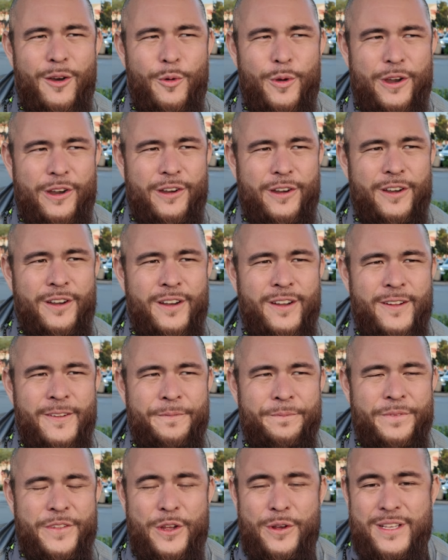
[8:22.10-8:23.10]
where,
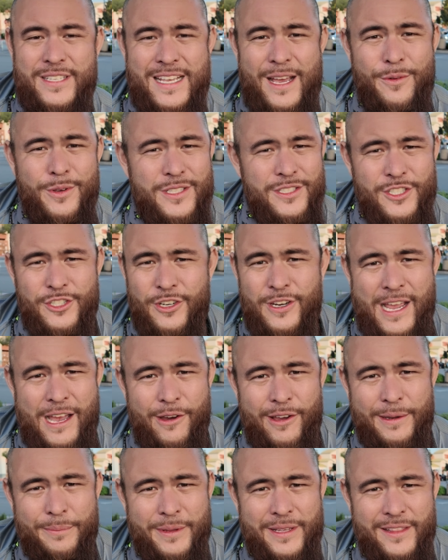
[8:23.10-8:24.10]
you know, because I wasn't sure
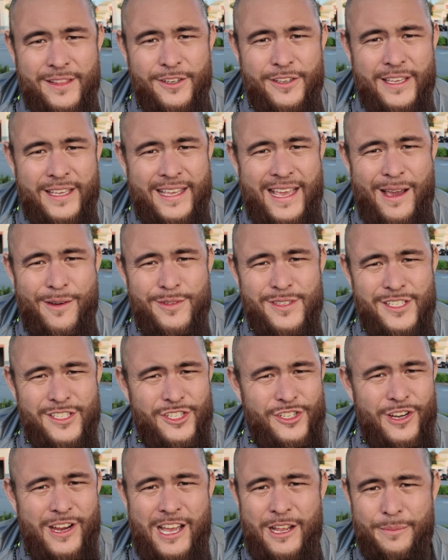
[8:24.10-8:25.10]
how I'd be looking, I
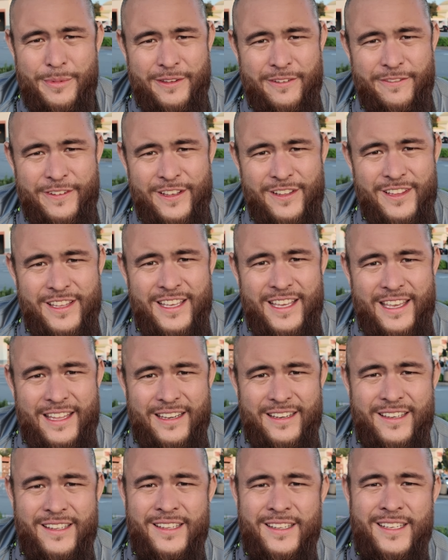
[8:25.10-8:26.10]
wasn't sure how I'd be feeling,
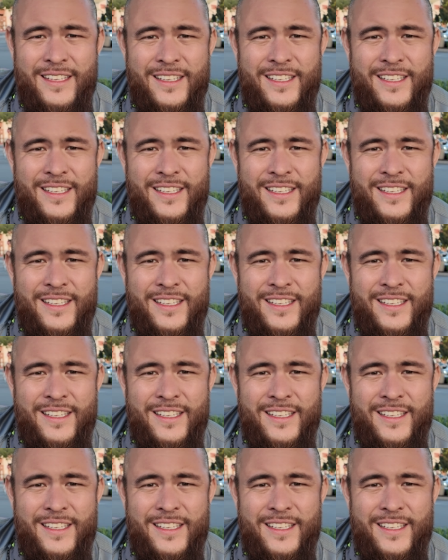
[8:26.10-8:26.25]
and